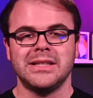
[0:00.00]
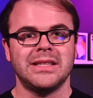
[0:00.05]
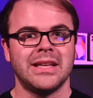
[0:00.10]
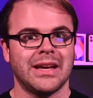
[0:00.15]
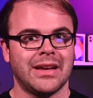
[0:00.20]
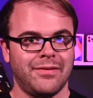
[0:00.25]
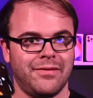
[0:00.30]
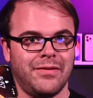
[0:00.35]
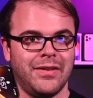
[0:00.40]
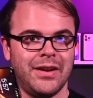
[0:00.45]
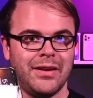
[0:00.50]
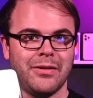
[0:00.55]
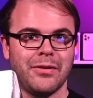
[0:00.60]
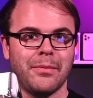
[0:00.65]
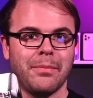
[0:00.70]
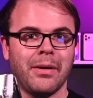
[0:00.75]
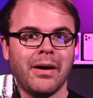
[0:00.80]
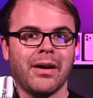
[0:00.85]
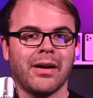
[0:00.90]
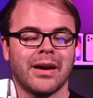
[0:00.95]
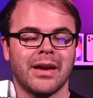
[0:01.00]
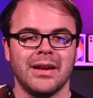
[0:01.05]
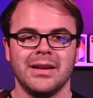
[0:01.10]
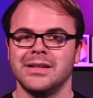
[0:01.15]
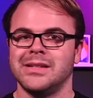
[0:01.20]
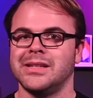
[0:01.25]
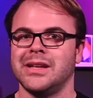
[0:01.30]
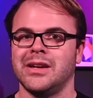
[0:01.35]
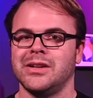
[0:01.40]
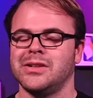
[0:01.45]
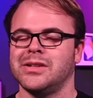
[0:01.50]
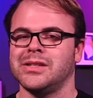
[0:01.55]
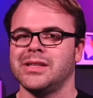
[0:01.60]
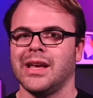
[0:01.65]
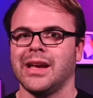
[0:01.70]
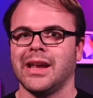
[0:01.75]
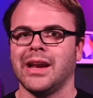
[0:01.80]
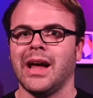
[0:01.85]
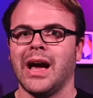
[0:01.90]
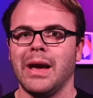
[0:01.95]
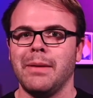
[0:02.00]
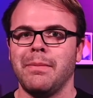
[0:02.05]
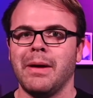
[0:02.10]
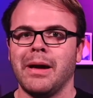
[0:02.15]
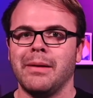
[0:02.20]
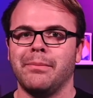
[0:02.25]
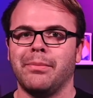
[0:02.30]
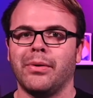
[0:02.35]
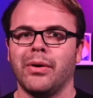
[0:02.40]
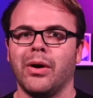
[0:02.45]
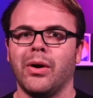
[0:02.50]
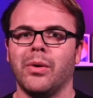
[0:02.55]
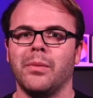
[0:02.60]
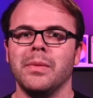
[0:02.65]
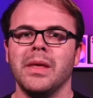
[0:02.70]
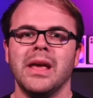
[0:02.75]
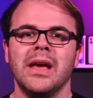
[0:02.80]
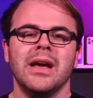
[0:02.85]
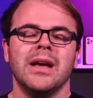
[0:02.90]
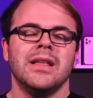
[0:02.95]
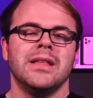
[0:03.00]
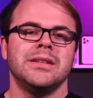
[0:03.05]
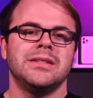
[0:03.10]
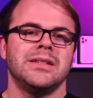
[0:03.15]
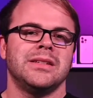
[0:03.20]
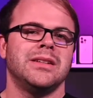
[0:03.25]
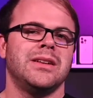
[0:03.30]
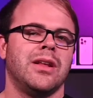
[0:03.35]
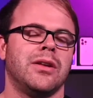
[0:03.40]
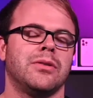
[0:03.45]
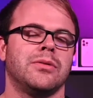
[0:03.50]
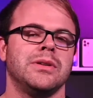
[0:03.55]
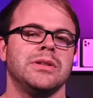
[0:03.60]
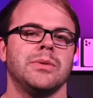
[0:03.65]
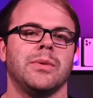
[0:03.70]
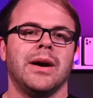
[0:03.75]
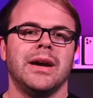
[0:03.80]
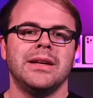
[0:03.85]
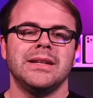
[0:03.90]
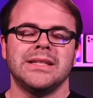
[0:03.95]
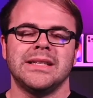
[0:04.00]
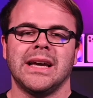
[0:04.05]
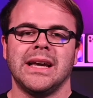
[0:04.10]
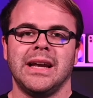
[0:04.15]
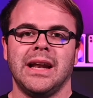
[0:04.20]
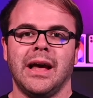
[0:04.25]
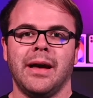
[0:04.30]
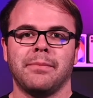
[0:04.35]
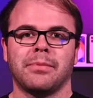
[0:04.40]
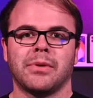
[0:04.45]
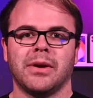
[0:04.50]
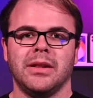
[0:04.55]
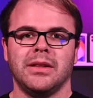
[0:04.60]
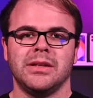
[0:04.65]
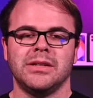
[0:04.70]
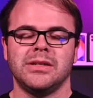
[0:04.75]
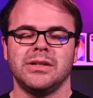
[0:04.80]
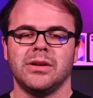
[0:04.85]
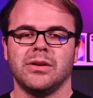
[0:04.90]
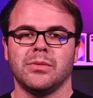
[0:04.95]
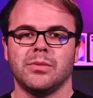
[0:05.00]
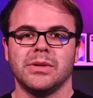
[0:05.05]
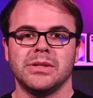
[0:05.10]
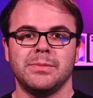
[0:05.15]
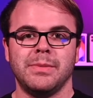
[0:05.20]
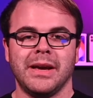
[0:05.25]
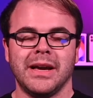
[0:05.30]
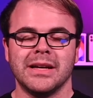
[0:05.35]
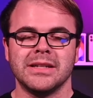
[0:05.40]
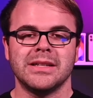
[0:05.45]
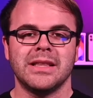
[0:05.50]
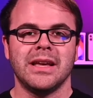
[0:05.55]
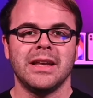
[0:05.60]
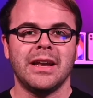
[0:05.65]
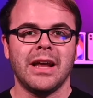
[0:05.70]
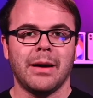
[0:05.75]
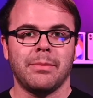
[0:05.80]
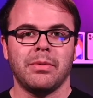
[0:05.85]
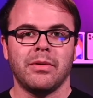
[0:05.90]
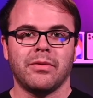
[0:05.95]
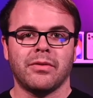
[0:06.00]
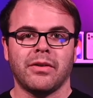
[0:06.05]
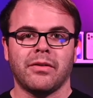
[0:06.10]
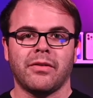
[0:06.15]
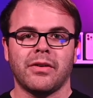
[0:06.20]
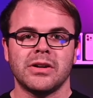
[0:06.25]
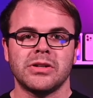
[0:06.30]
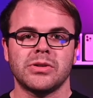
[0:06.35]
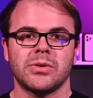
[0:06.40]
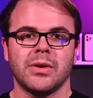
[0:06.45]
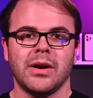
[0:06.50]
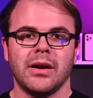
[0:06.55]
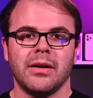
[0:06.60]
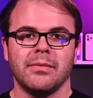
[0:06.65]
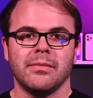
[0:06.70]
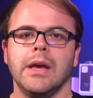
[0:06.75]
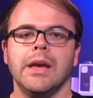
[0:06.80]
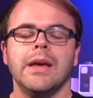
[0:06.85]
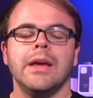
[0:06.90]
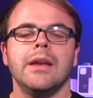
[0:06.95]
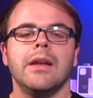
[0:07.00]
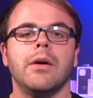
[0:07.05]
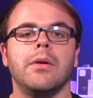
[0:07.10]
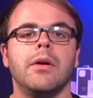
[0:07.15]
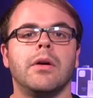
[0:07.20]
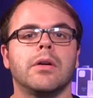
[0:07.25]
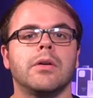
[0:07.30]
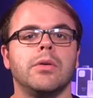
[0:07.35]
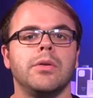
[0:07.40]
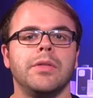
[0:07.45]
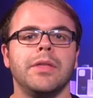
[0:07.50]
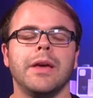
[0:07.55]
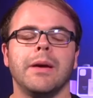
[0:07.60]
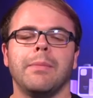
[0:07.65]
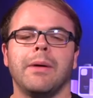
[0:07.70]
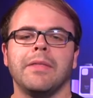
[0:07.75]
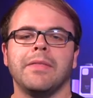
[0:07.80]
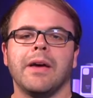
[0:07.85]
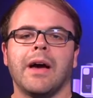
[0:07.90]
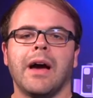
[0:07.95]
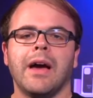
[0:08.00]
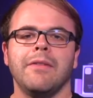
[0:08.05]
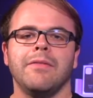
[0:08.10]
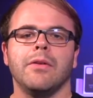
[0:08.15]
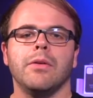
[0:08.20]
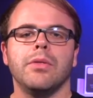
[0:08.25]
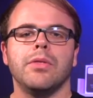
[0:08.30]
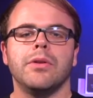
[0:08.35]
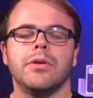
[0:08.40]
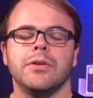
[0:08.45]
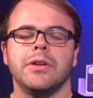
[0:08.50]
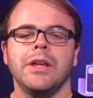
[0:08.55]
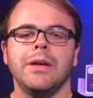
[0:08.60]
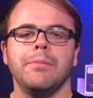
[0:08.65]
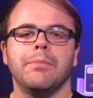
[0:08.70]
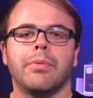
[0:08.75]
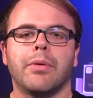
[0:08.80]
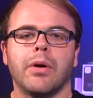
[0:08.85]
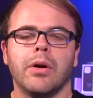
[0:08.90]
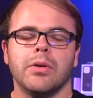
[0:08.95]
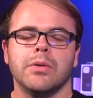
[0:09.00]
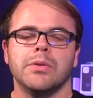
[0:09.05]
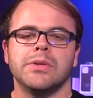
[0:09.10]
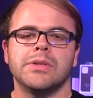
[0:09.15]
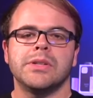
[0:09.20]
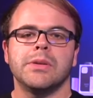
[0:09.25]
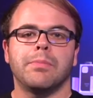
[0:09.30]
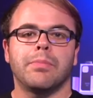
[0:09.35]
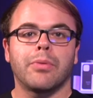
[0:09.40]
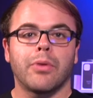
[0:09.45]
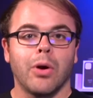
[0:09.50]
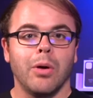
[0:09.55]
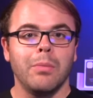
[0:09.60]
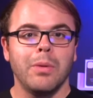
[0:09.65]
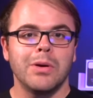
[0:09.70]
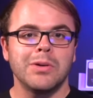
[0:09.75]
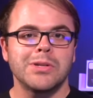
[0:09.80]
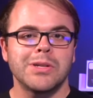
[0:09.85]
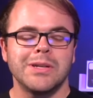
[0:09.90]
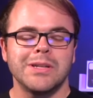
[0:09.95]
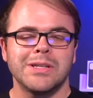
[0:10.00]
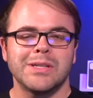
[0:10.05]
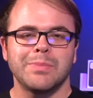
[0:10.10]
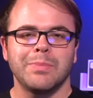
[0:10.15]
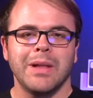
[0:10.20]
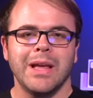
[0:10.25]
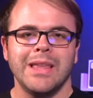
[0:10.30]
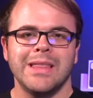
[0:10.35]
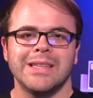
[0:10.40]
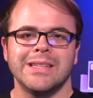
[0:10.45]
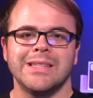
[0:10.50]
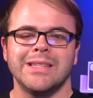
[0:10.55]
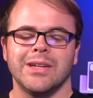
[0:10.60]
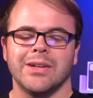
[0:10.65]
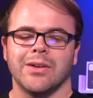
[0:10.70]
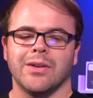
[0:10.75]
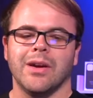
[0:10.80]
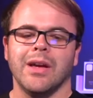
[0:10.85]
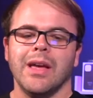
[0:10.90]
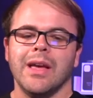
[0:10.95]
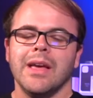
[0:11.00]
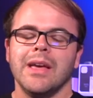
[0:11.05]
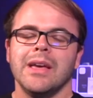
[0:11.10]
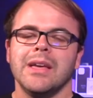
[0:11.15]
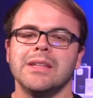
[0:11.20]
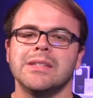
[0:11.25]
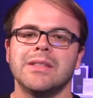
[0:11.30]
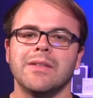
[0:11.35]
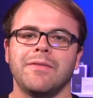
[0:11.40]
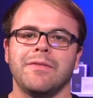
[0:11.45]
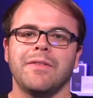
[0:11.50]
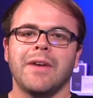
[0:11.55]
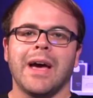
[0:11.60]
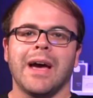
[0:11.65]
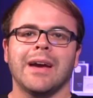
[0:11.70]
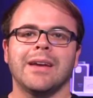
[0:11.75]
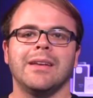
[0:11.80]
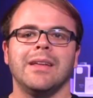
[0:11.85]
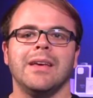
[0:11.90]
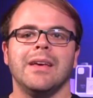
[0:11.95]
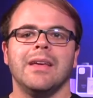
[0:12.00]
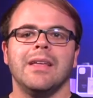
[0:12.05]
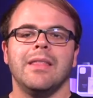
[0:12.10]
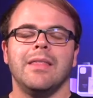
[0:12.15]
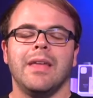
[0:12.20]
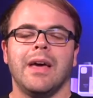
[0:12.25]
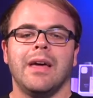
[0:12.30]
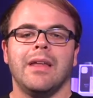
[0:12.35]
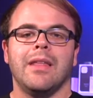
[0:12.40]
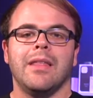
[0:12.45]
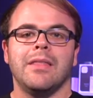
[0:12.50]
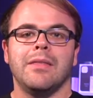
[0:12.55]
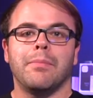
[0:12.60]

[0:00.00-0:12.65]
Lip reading: that can fit in your pocket instead of just like an iPad Pro. This is another reason why I decided to upgrade this year, was because of the adaptive refresh rate. Now, another cool thing about the iPhone 13 Pro's ProMotion display this year is the fact that the